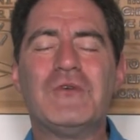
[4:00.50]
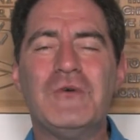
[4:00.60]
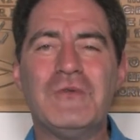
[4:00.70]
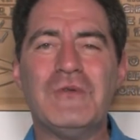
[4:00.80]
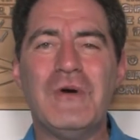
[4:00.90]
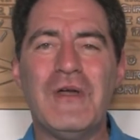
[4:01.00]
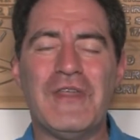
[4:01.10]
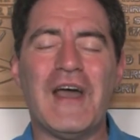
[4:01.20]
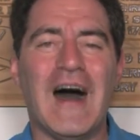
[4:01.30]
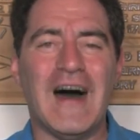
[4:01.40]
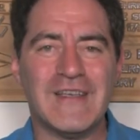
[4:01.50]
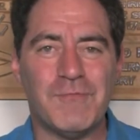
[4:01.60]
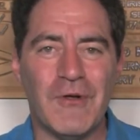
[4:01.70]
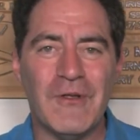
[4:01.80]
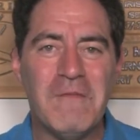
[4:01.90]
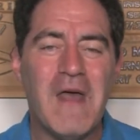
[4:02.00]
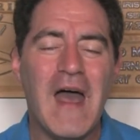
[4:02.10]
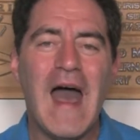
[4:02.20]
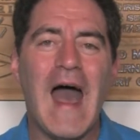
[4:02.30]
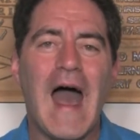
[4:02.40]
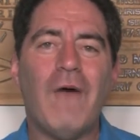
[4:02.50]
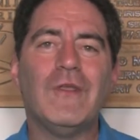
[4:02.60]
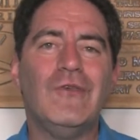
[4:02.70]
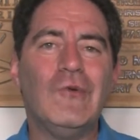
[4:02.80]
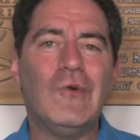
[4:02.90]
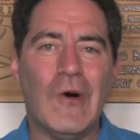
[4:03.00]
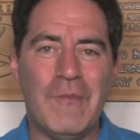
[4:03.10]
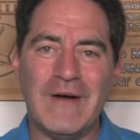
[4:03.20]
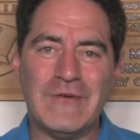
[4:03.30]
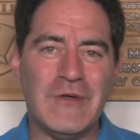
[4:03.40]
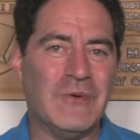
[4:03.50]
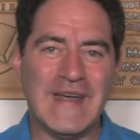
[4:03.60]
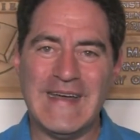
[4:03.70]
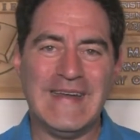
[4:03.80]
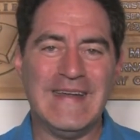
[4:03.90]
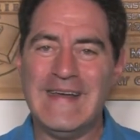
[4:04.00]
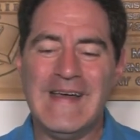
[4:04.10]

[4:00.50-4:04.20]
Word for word: to the gospel. How would you go about doing it?